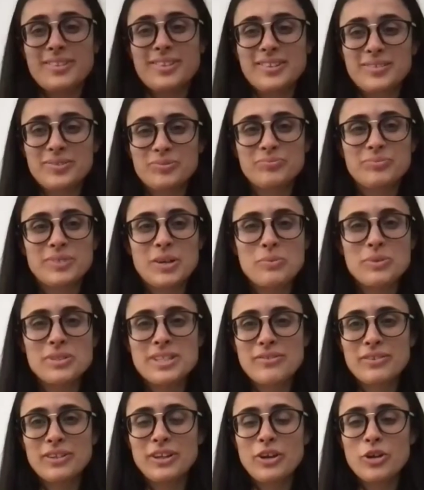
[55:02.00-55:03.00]
And we're definitely
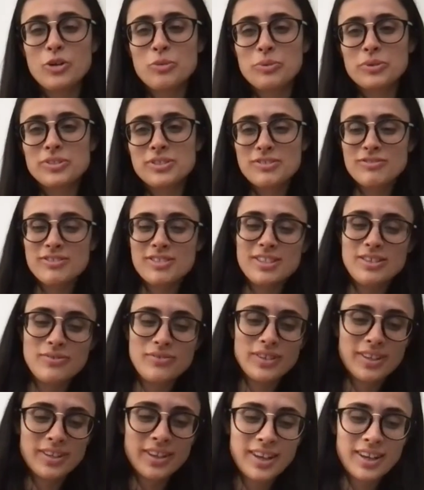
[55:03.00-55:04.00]
open to receiving
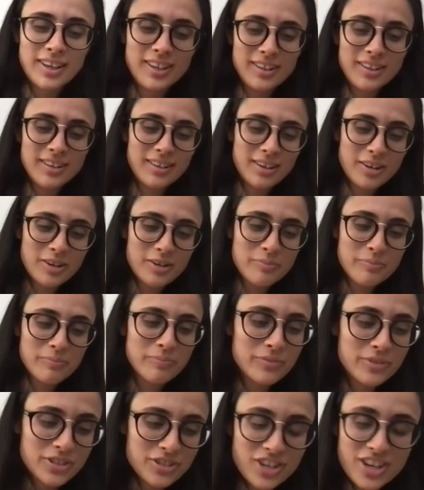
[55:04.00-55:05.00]
any
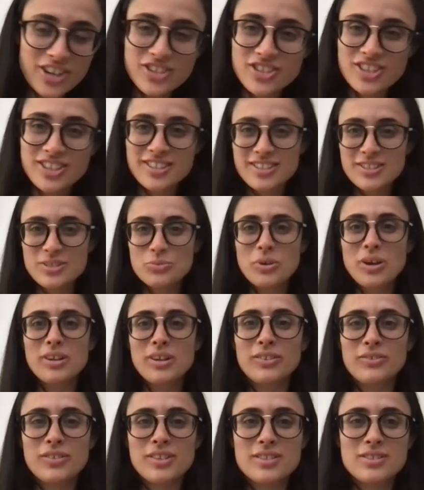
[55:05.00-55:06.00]
suggestions as well.
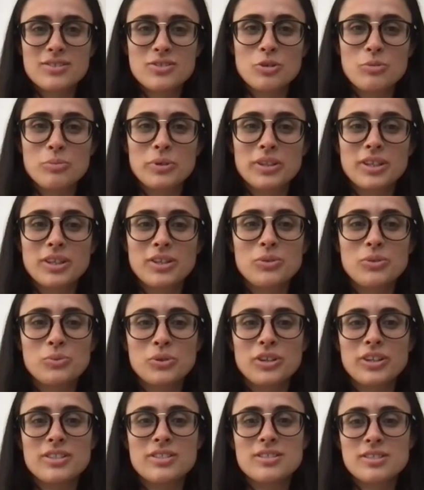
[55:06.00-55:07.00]
If there's a topic that you
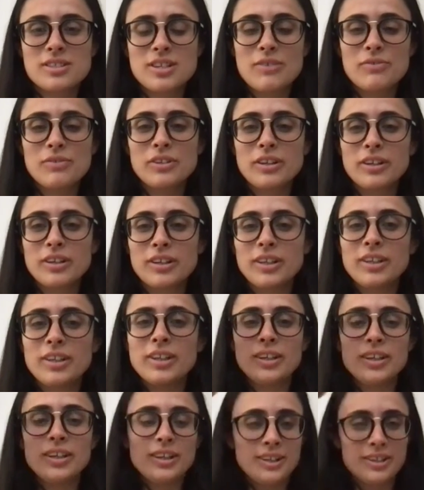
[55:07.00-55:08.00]
want us to cover,
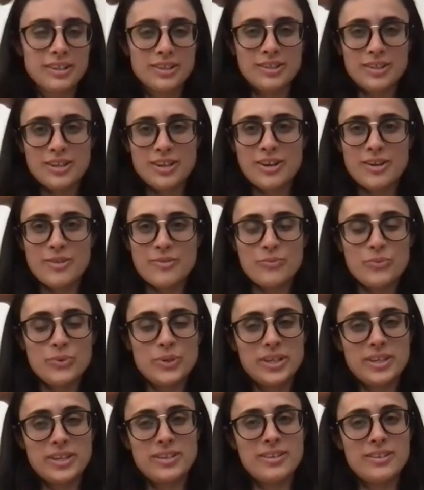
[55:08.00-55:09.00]

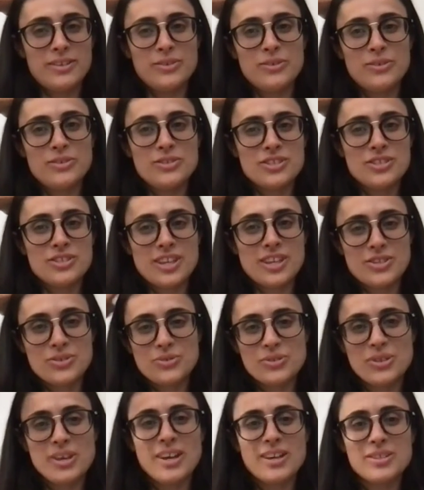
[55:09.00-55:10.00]
we can
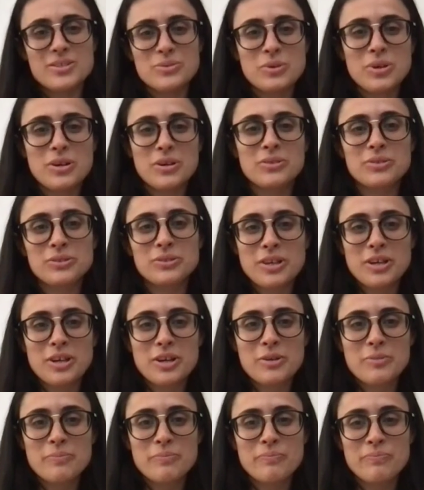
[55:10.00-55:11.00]
schedule that as well.
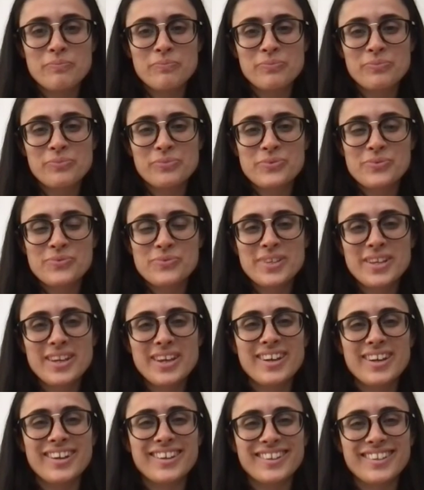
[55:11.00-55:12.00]

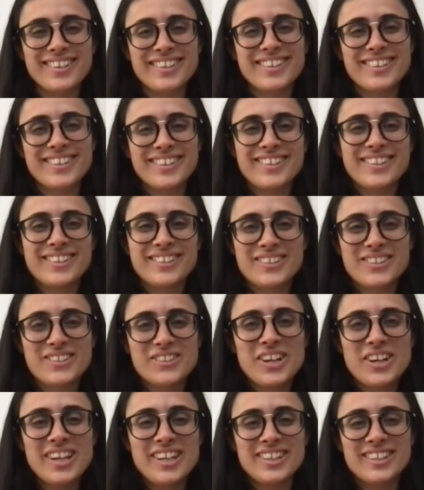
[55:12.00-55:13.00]
Yeah,
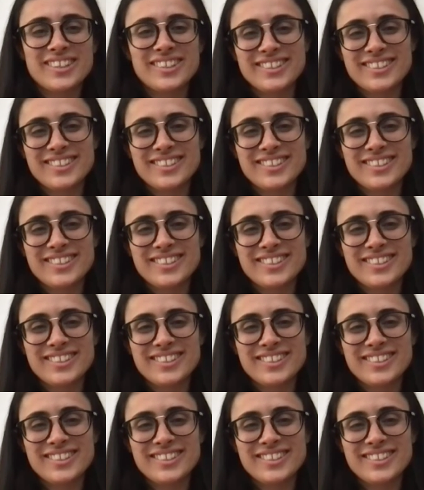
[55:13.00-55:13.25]
great.